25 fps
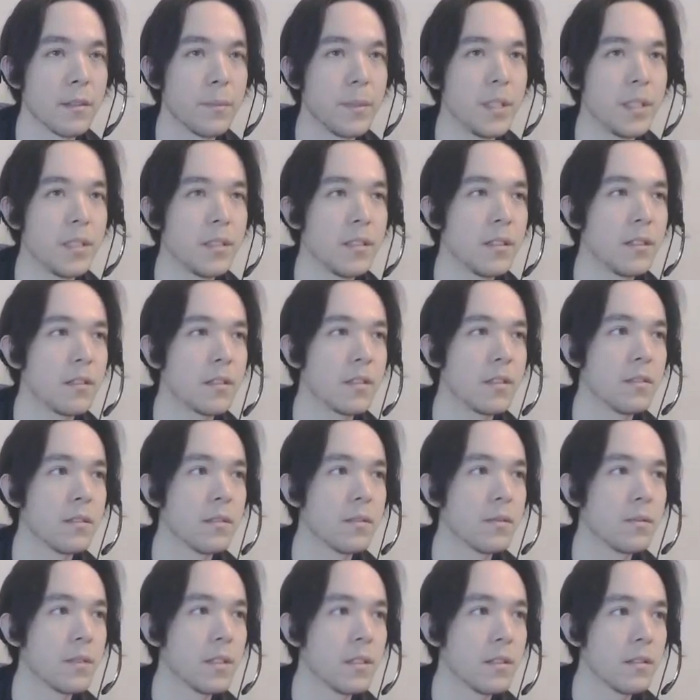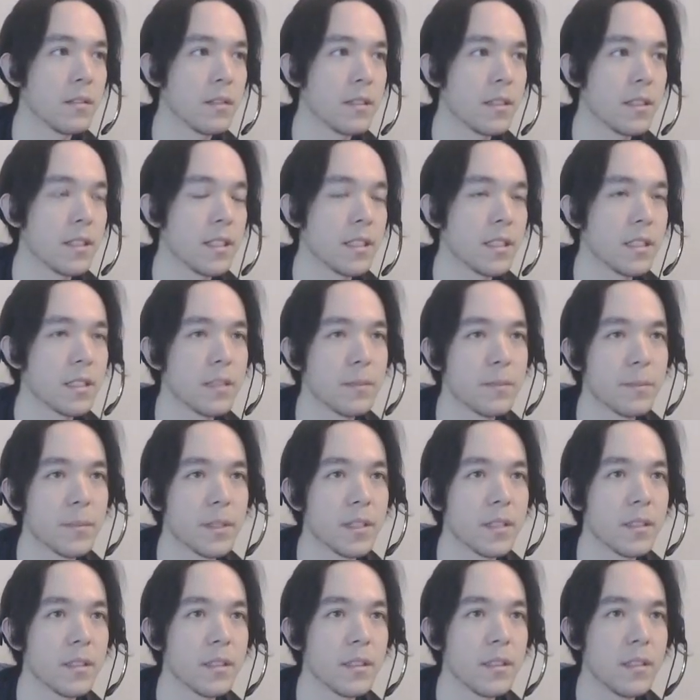PTR, so it's really hard to test,
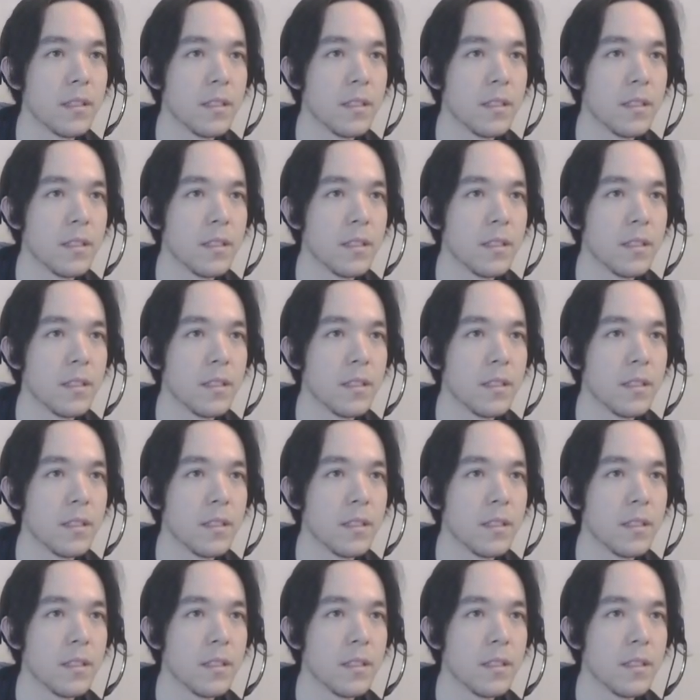but